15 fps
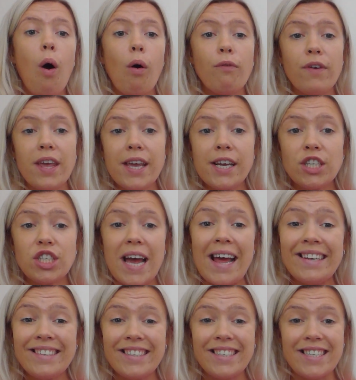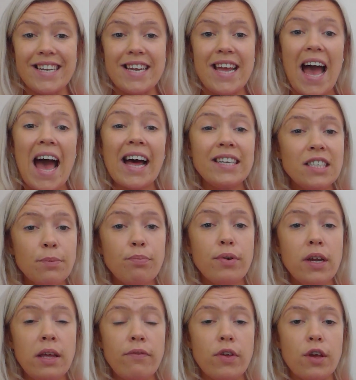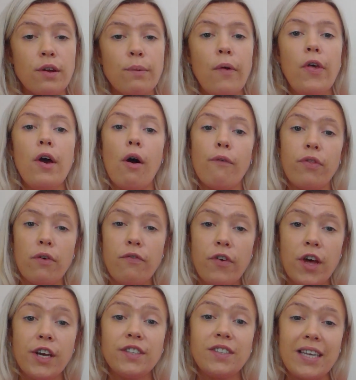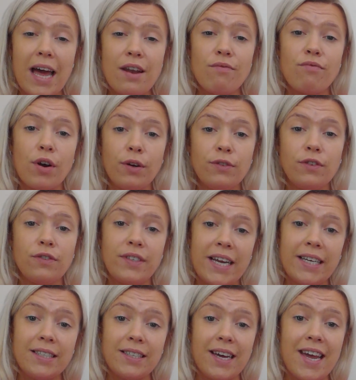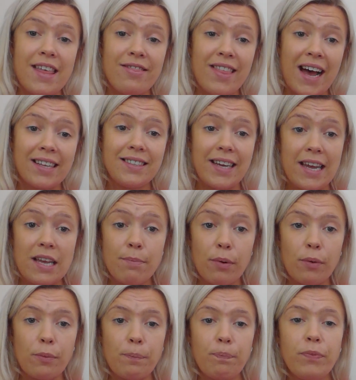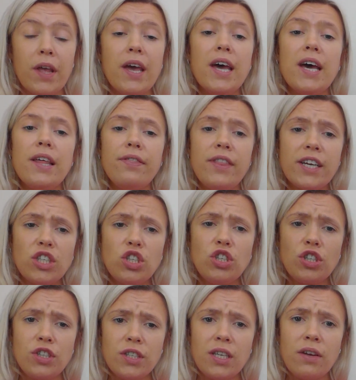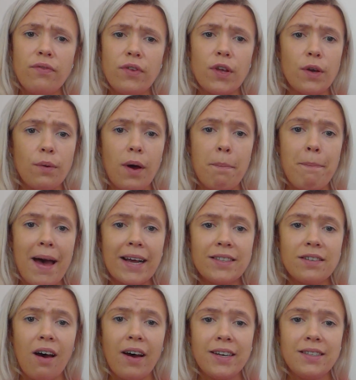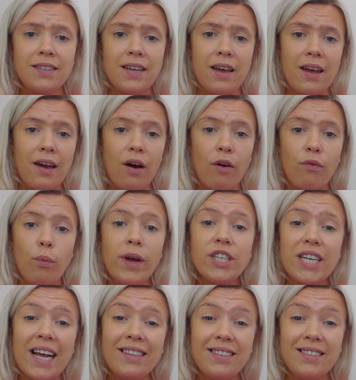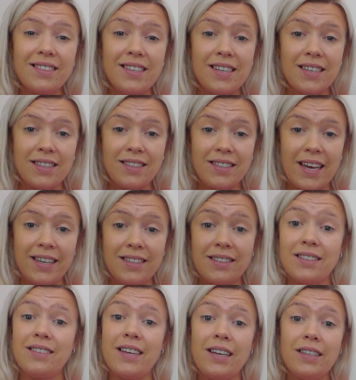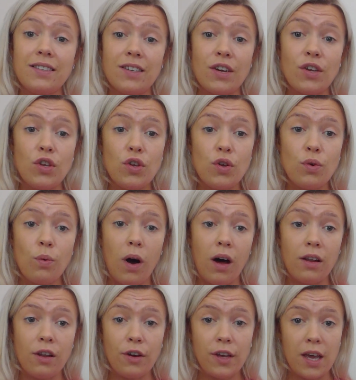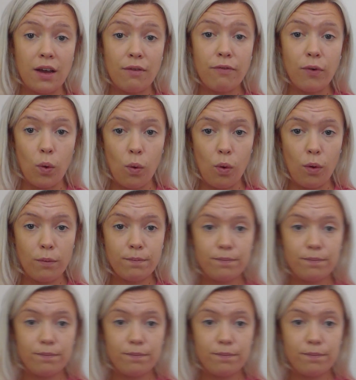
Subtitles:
of each entity and a preview of the first 10 rows of data in that table. This should give you a better idea of which entity contains the data you are looking for.